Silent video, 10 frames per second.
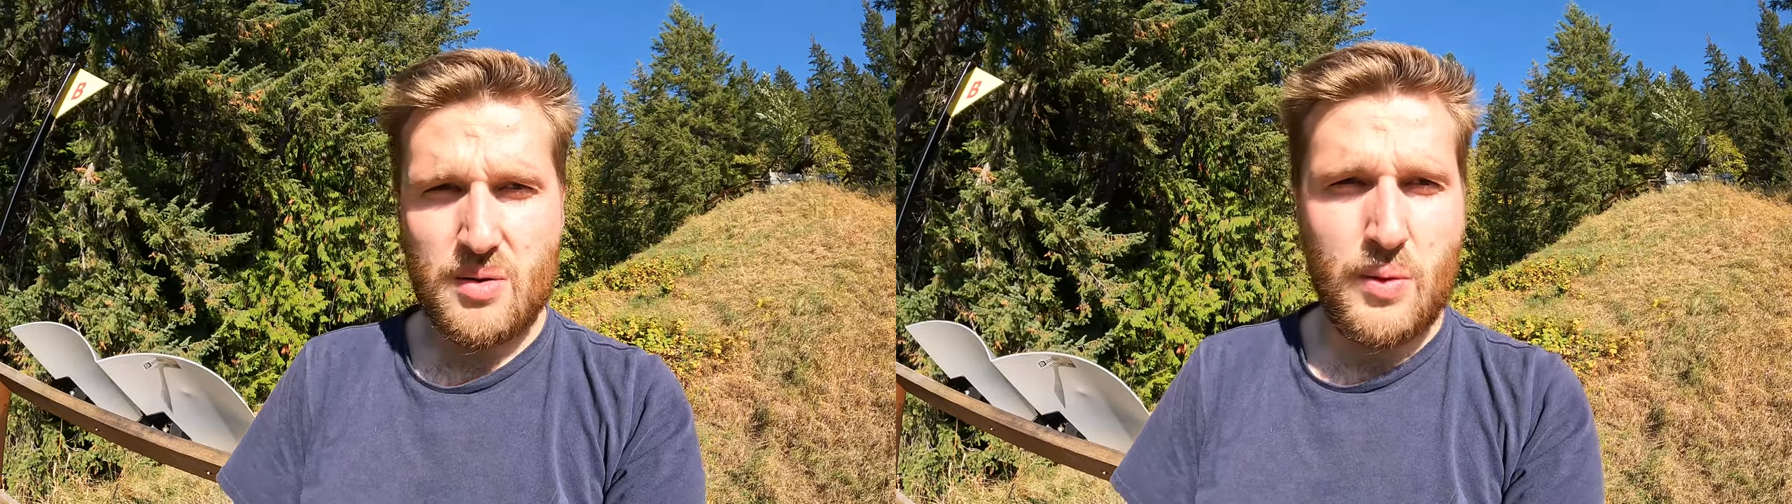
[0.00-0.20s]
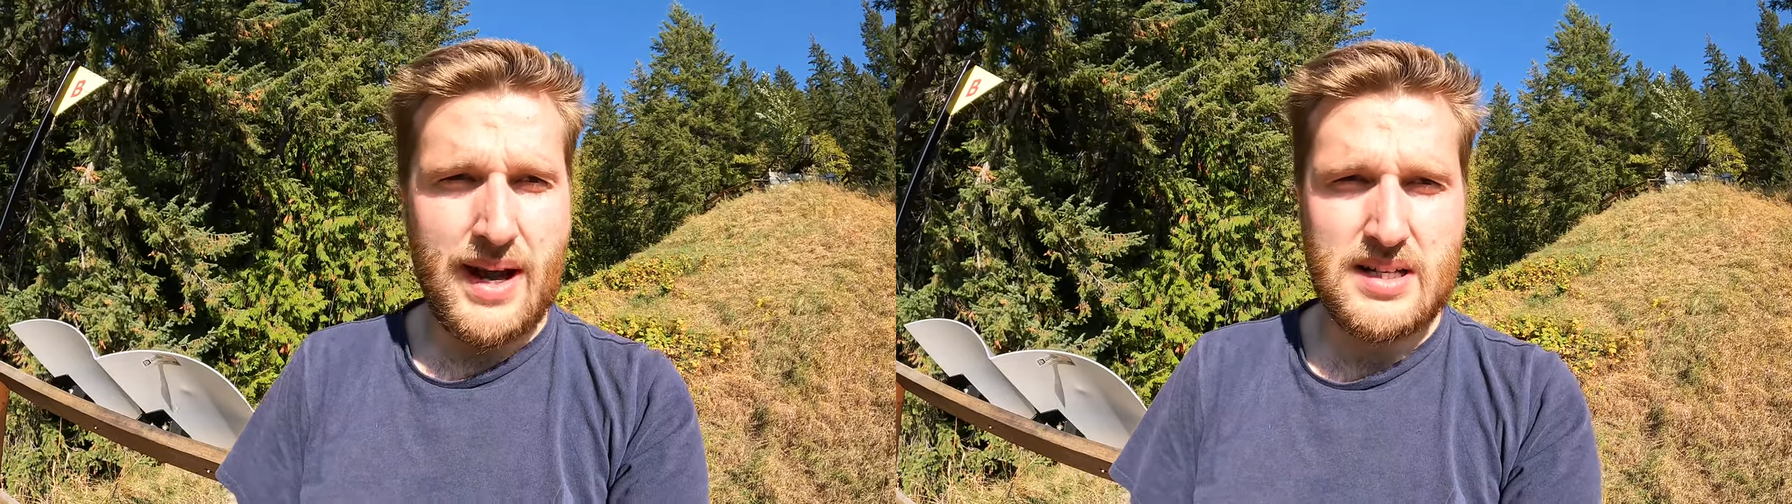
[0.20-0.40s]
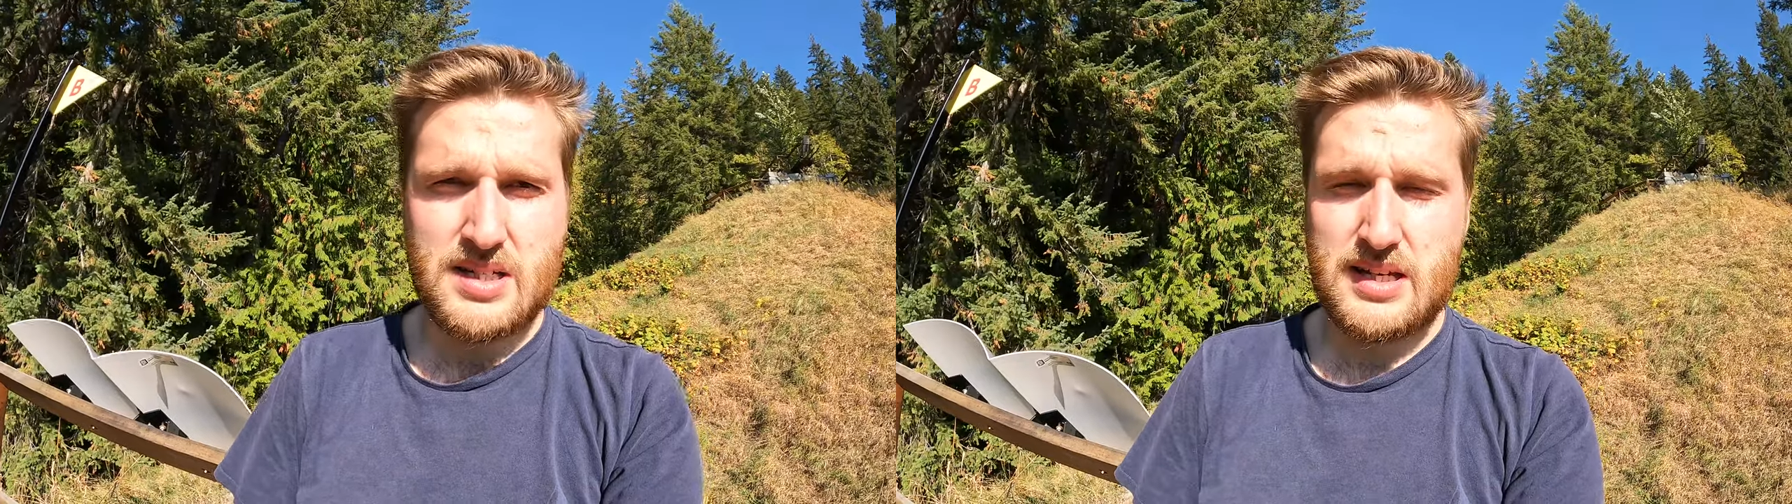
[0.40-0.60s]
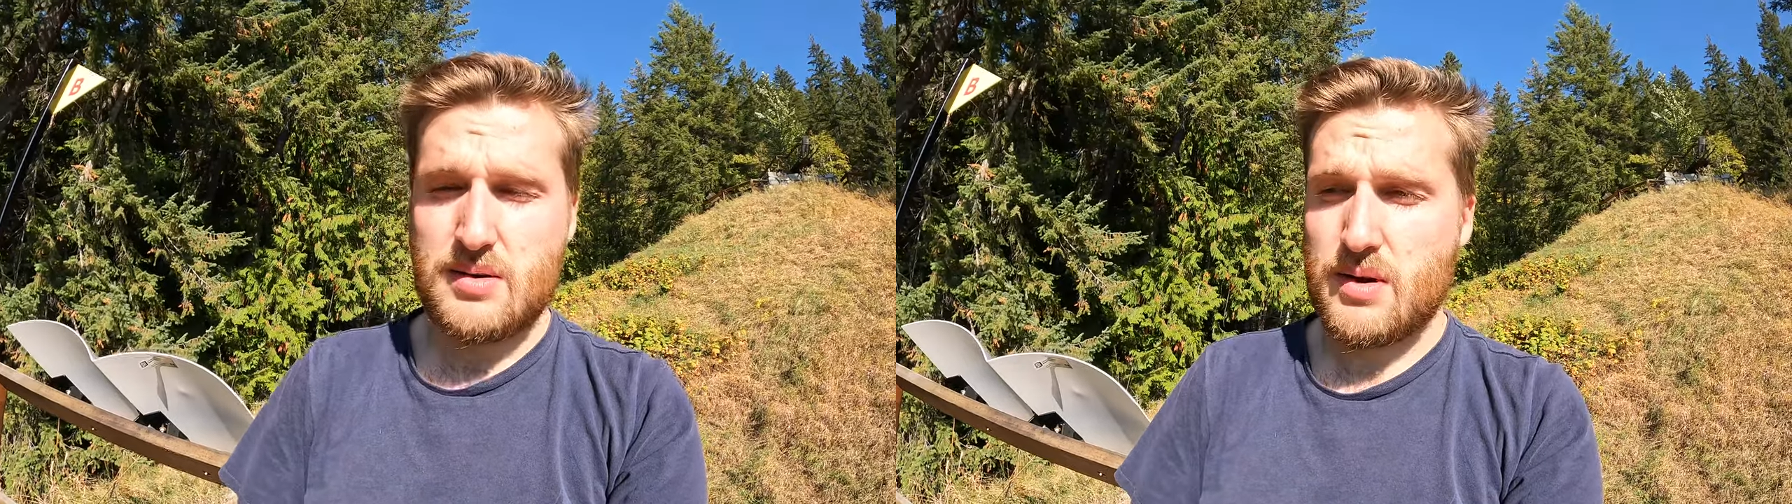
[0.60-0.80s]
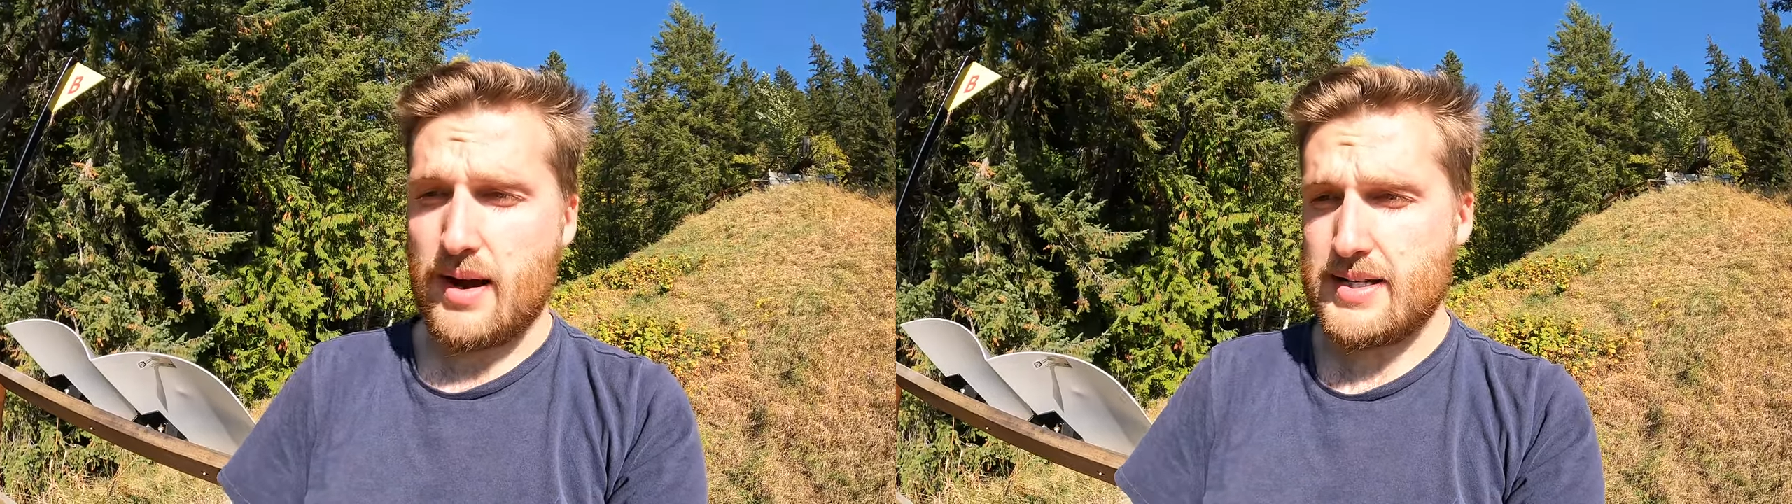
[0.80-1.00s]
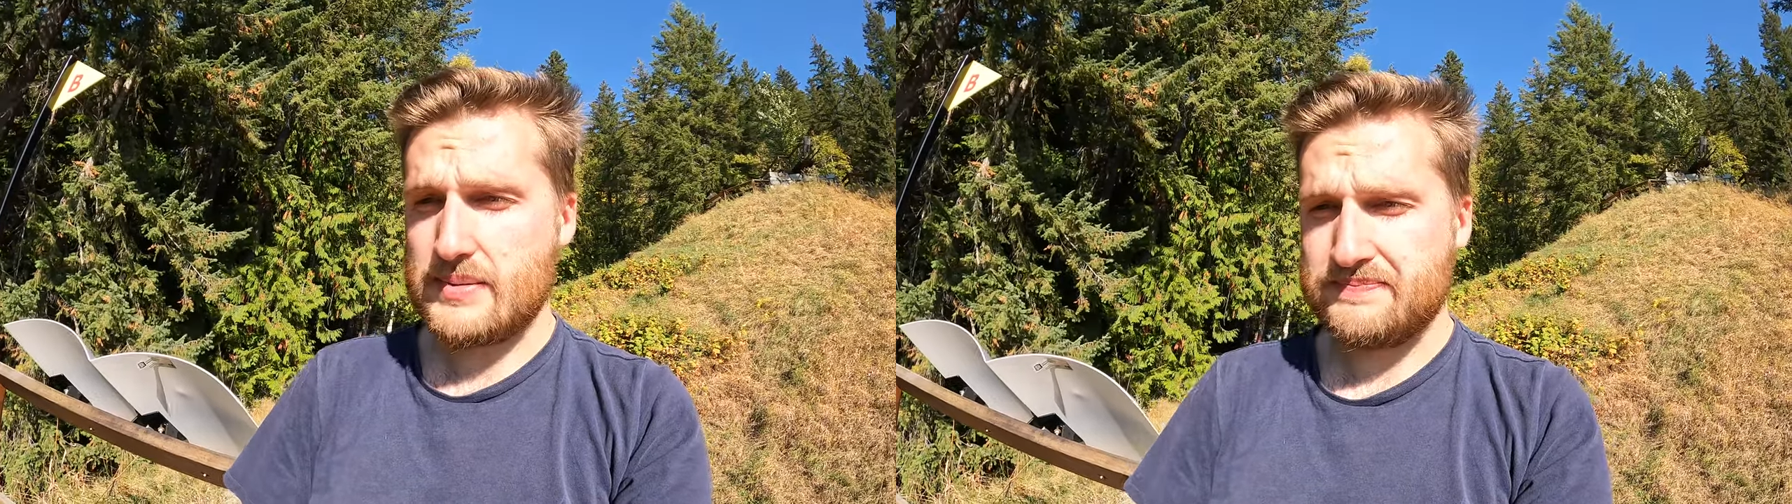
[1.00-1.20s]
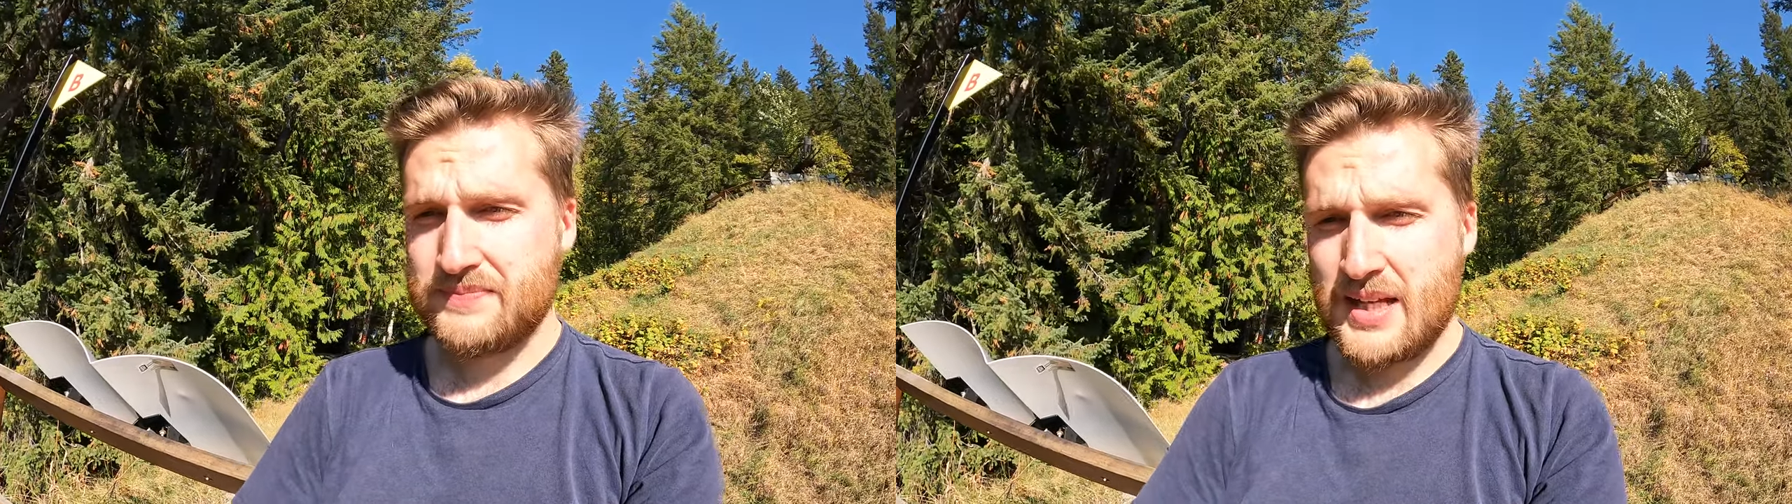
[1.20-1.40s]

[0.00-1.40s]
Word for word: away to you guys.